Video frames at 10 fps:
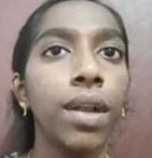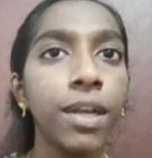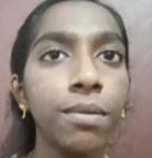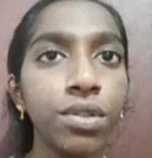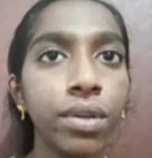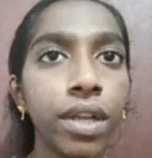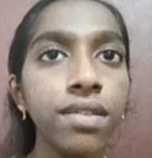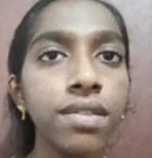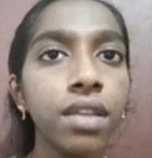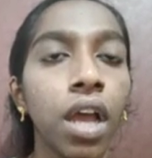
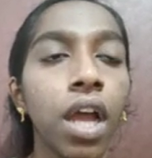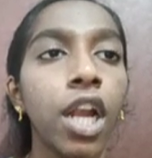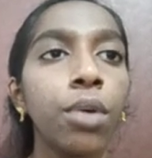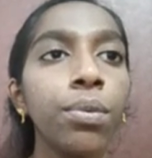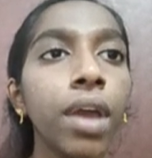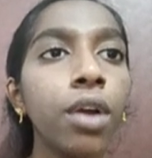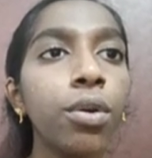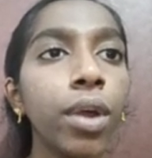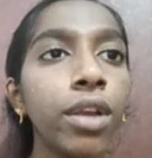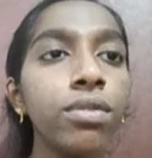Students, now we are
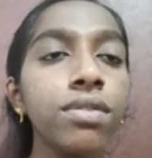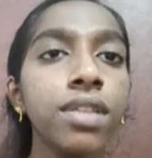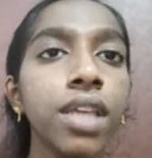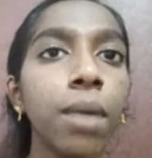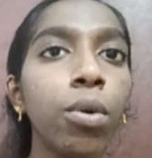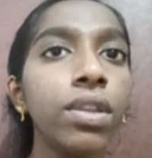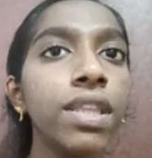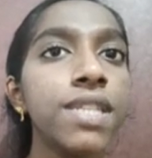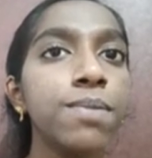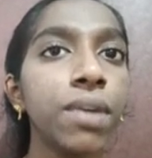going to see about
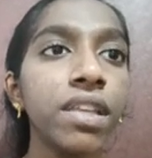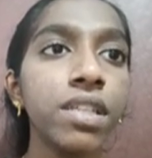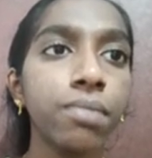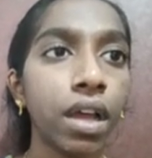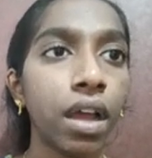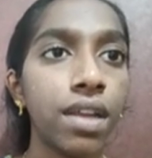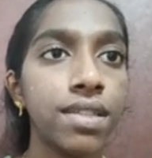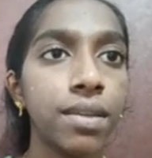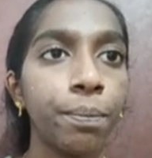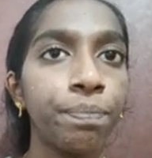the speech
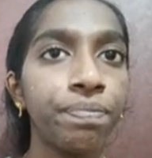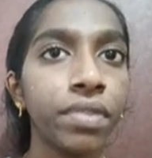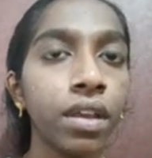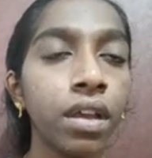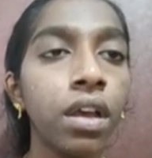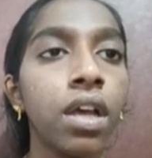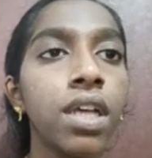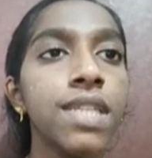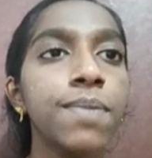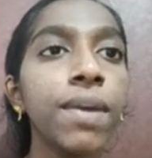mechanism.
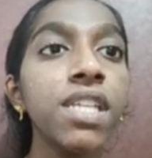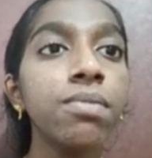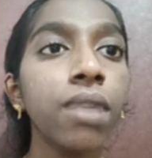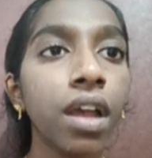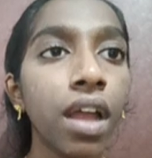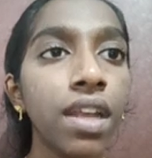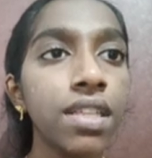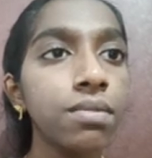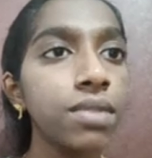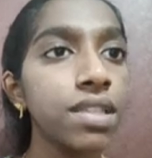Speech
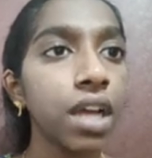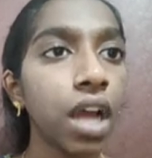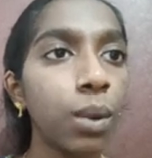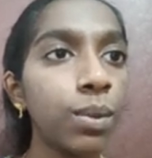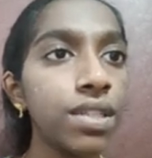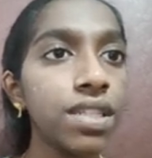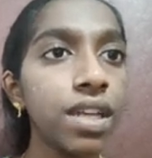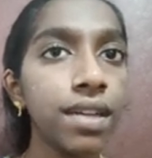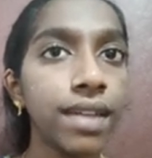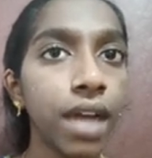mechanism is the
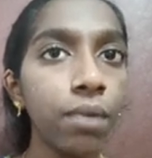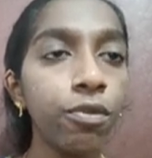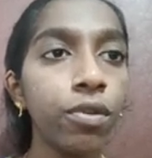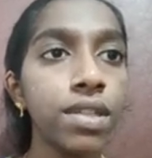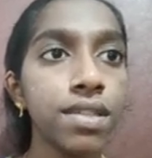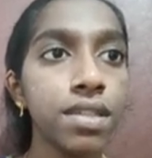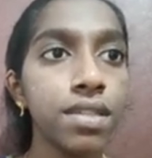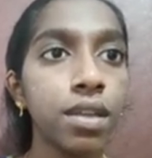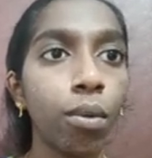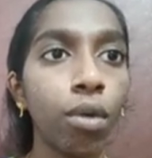conventional term for the
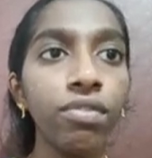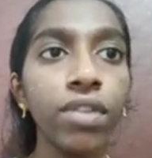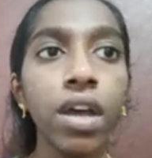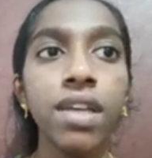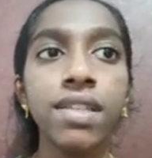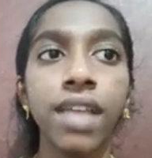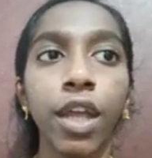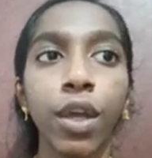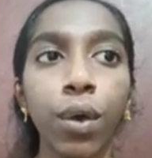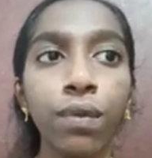system of
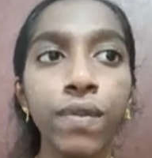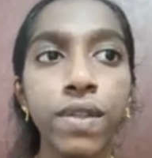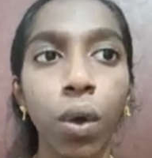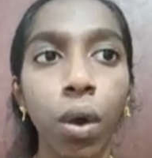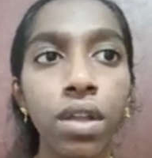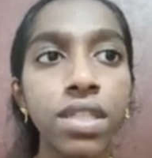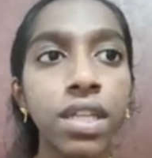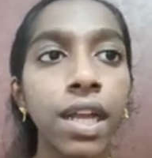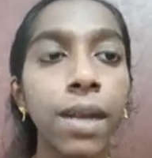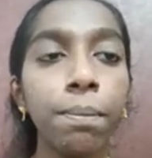
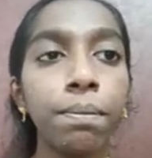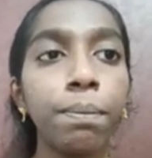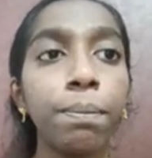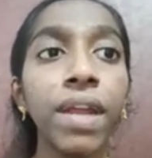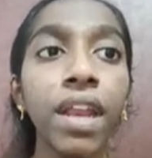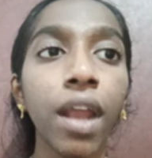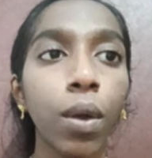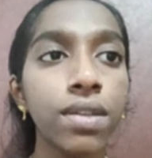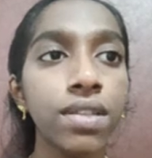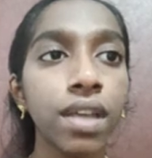psychophysiological
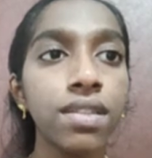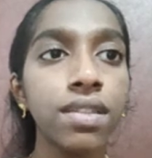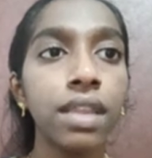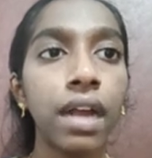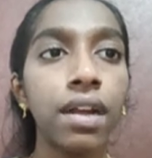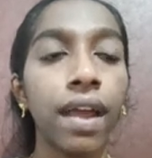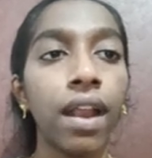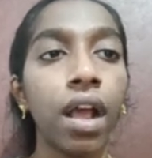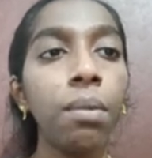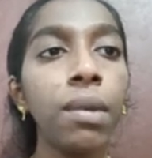prerequisites that
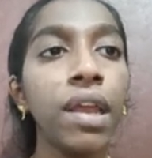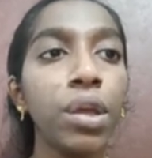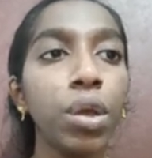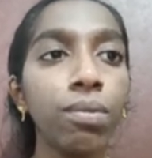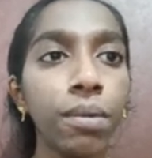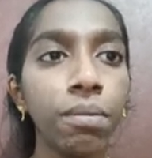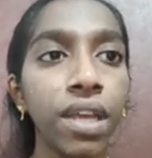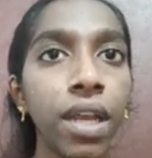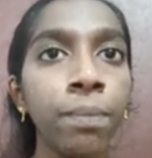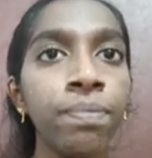enable a human being